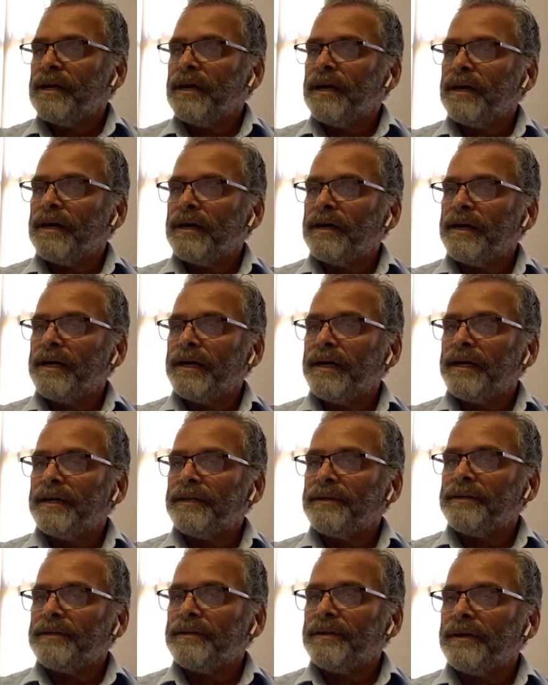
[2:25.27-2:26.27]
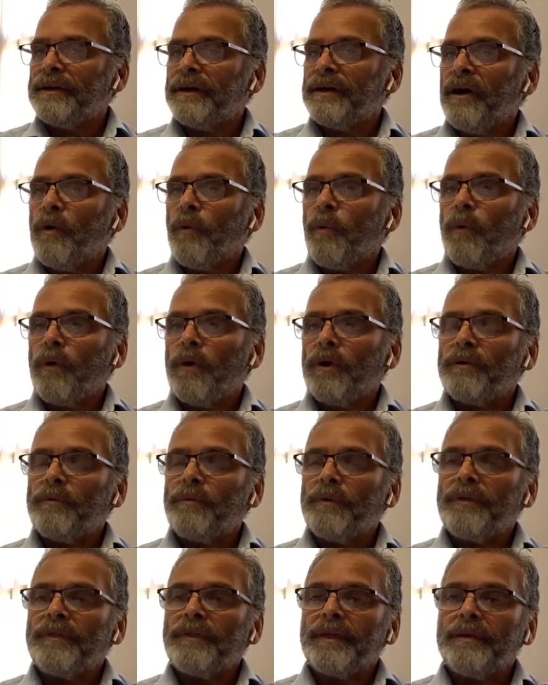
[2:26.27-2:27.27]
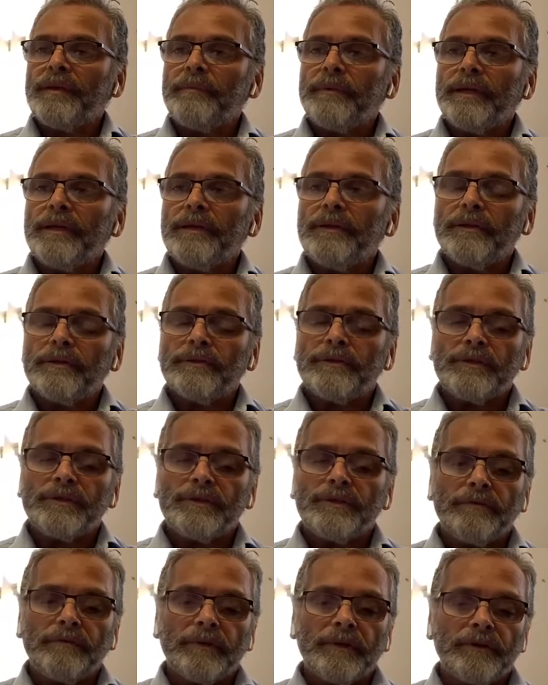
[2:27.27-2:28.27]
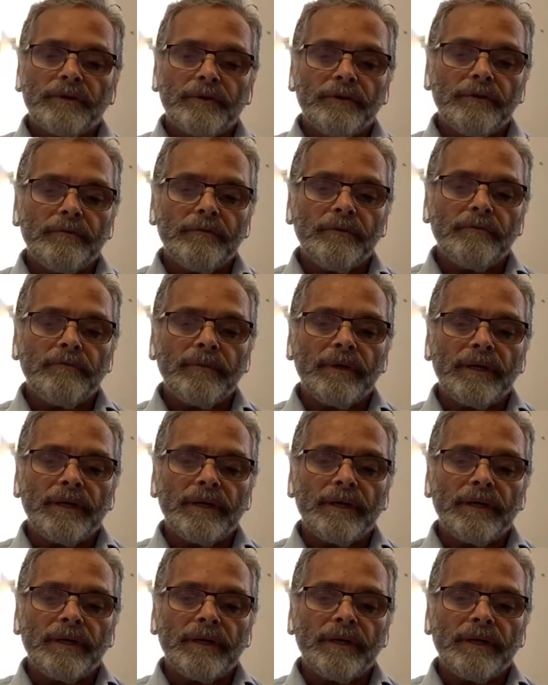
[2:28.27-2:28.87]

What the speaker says: and work with them in not just the recruitment,